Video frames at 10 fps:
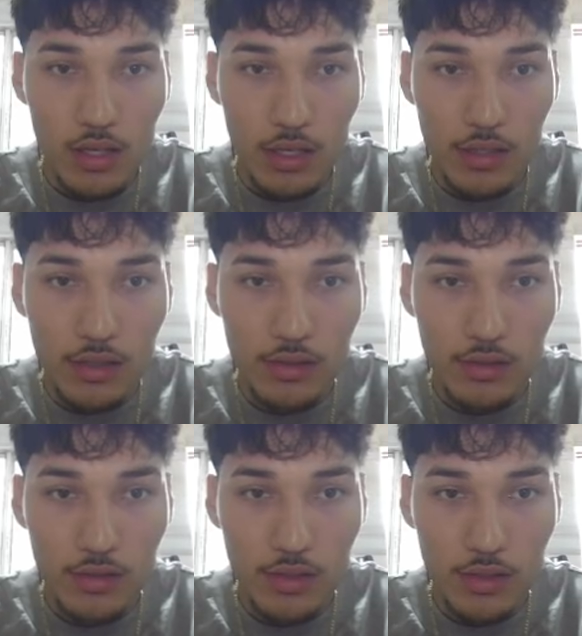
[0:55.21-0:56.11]

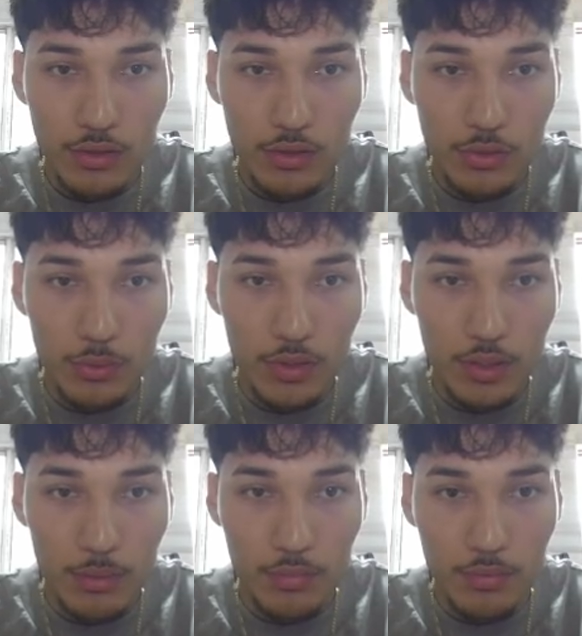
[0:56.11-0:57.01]
us to
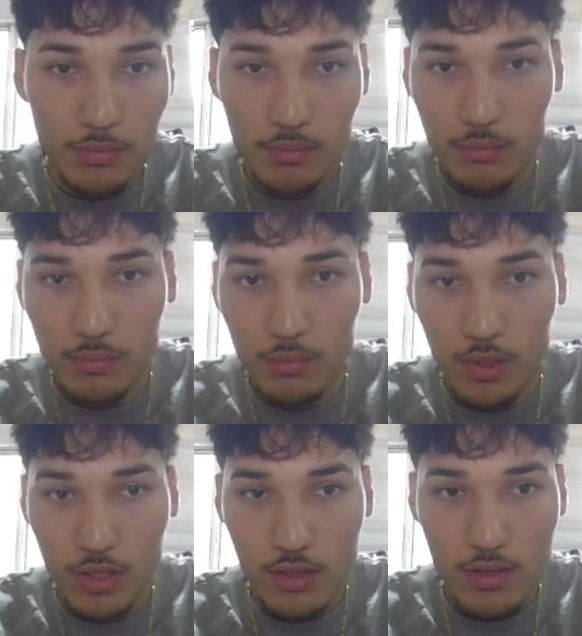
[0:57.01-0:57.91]
dump.
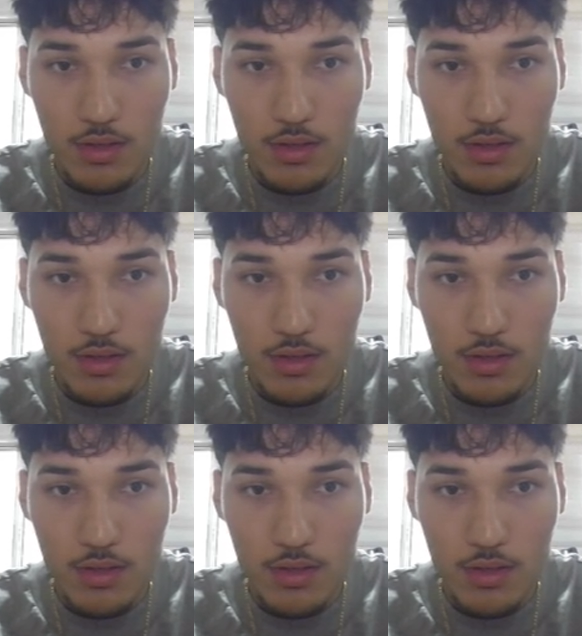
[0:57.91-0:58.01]
Why?